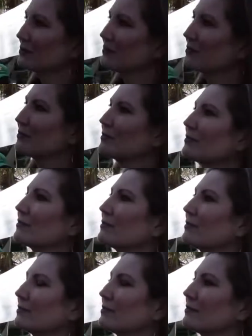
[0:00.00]

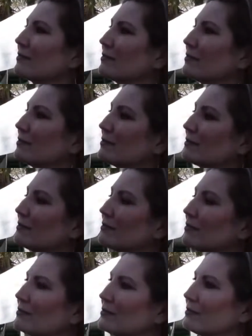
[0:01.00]

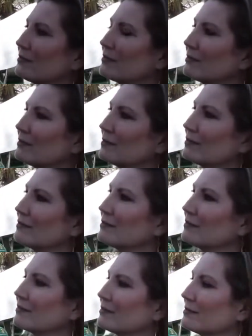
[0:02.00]

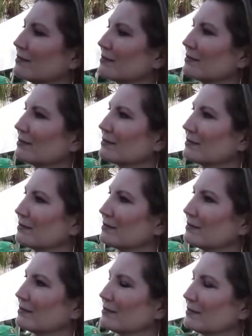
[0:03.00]

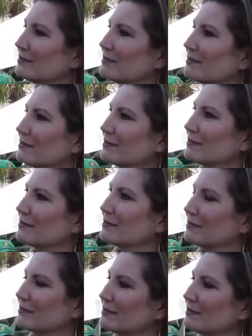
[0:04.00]

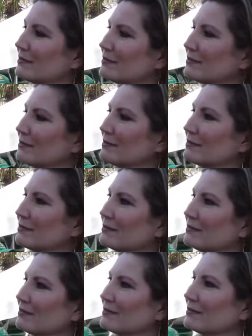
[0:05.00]

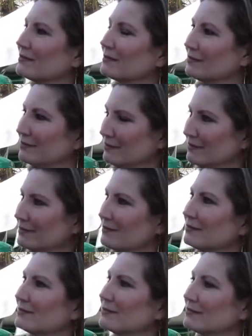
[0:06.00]

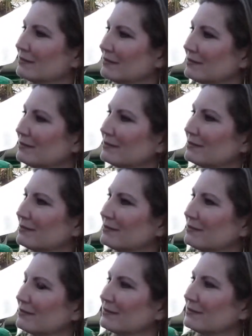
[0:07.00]

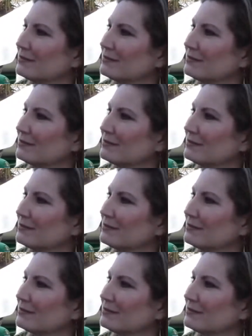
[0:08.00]
[no speech]